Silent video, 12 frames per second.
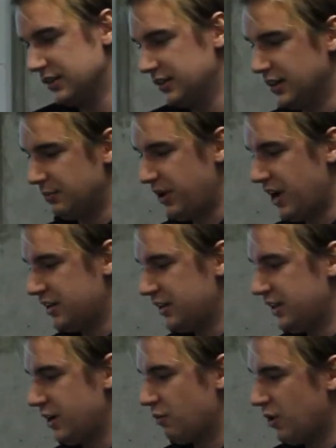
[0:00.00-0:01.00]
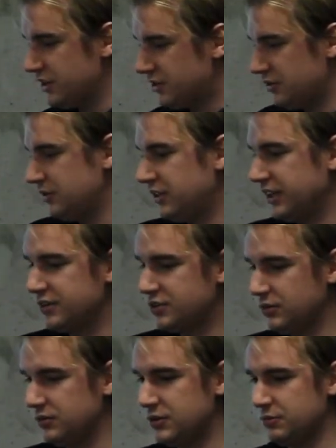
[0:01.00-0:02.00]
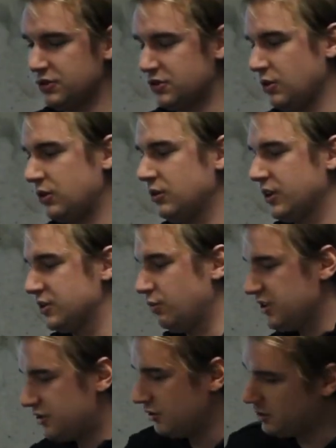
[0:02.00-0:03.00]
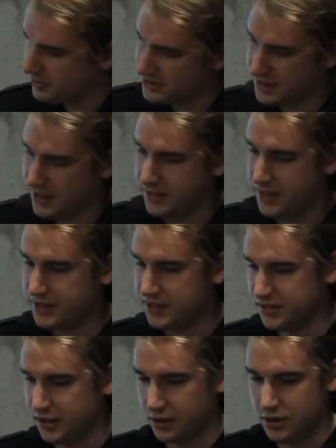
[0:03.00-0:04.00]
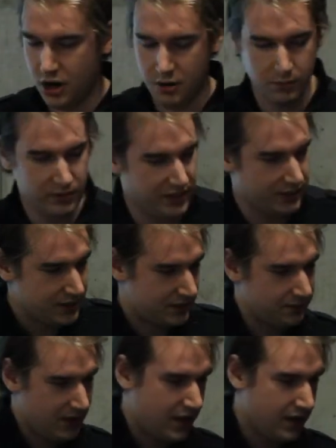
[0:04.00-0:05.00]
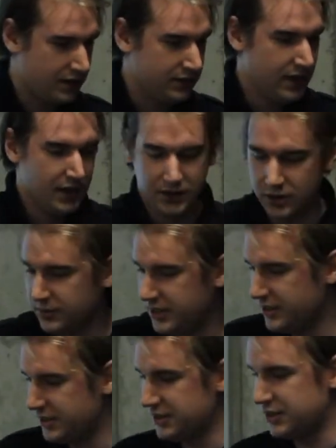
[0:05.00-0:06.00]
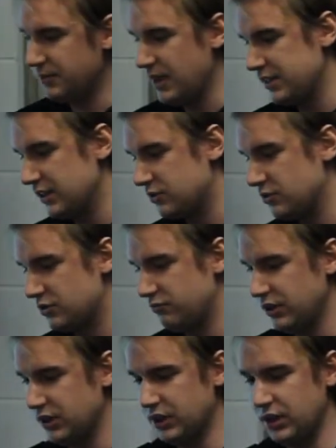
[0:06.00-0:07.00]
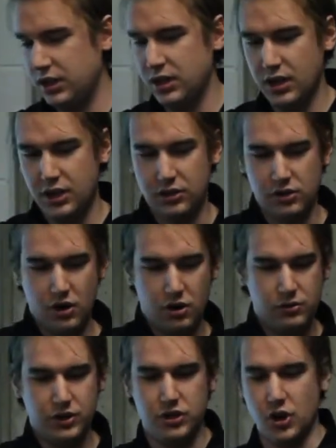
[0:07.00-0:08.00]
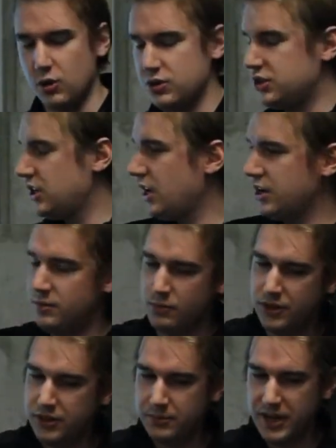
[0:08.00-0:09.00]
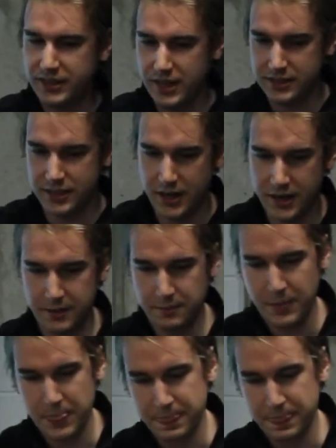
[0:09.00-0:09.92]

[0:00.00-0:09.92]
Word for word: apparently, like one student, like the students were just so nervous. One student would say this, it's like, no, we need this demand, no, we need this demand. Like, there was really no negotiating with them at that time.